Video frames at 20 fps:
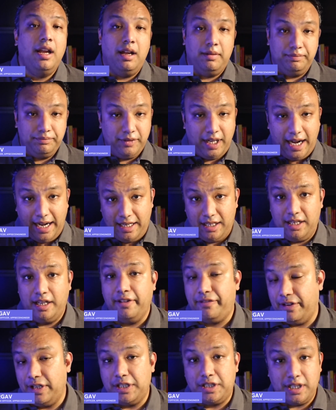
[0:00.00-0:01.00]
and the
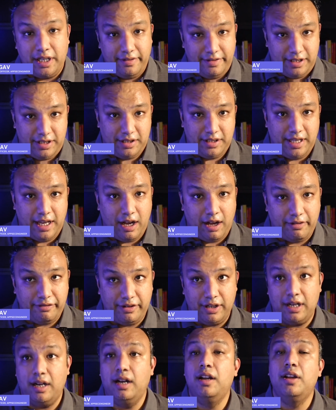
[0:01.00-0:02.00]
different services they offer.
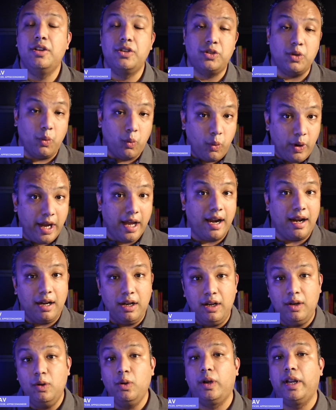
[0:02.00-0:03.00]
So we are
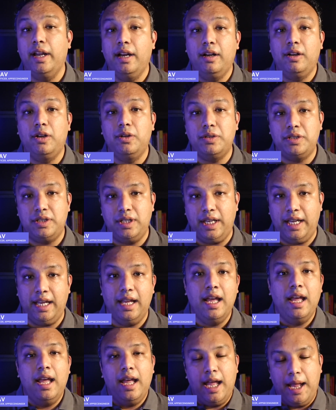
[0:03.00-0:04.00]
looking to see
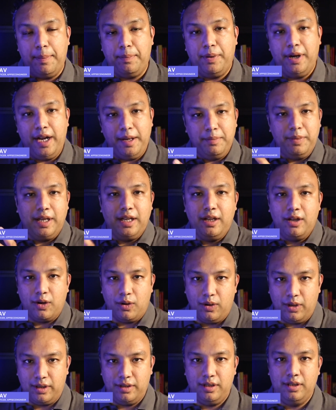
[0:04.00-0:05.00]
a pretty big
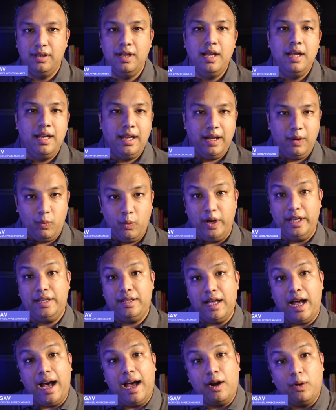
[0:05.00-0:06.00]
growth with
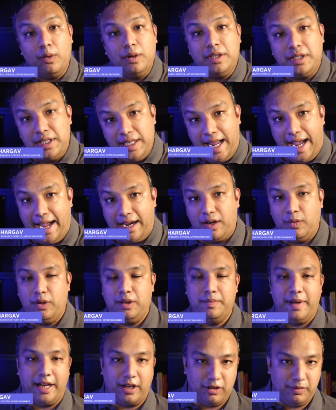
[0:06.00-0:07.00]
our own stack with
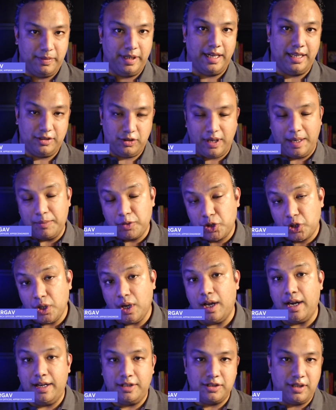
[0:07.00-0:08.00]
Macrometa. So I'm sure
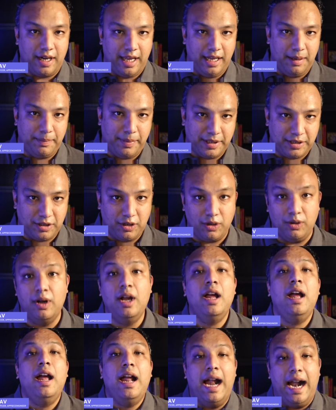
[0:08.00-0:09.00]
it's going to help us grow,
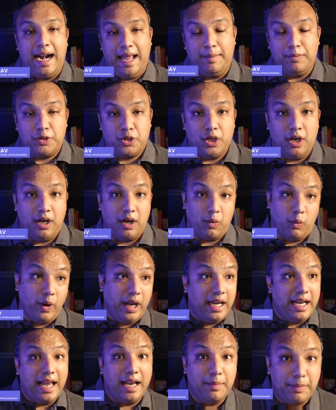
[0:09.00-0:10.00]
and I'm sure we'll
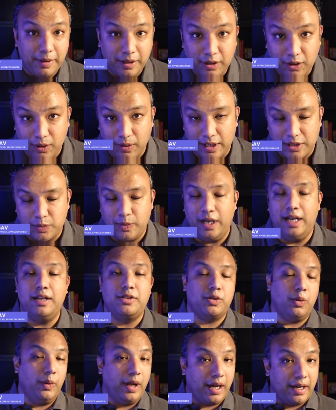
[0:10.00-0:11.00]
help it grow as well. So
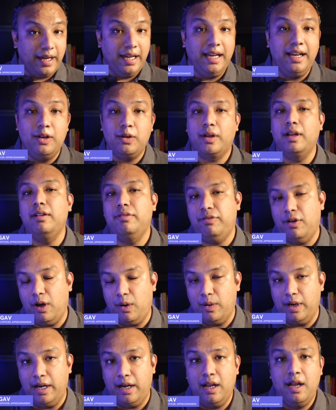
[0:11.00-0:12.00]
we're really looking
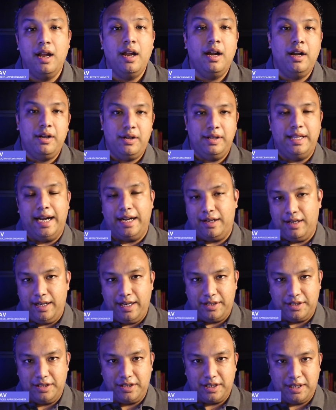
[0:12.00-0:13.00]
forward to that
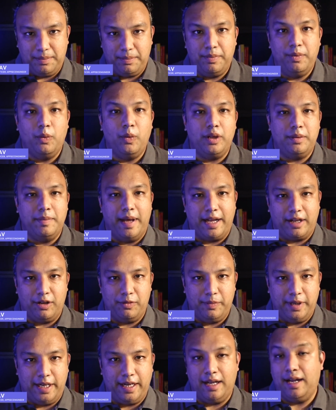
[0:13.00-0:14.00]
relationship with
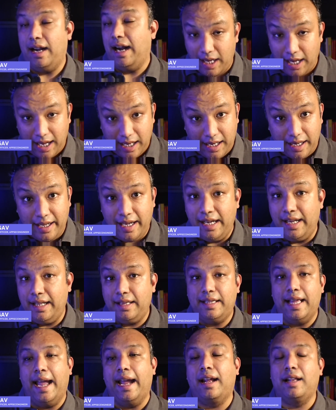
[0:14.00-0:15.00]
Macrometa, and I really
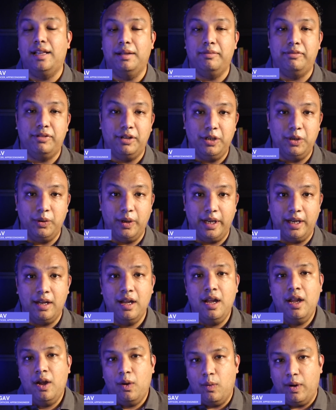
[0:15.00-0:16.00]
thank them for doing
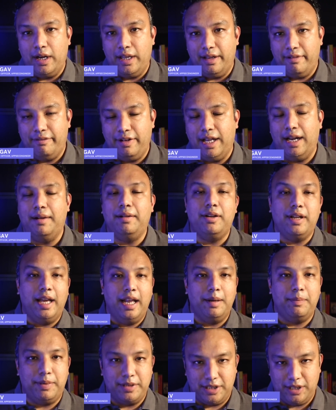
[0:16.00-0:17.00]
what they've done to help
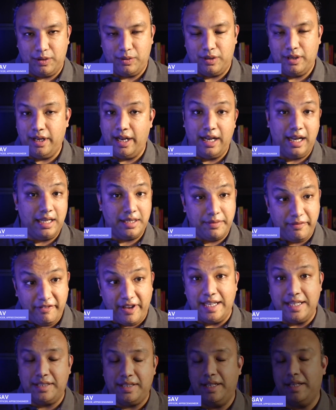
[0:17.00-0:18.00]
us out in a very
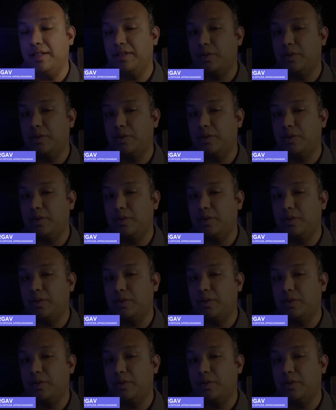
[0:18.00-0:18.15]
serious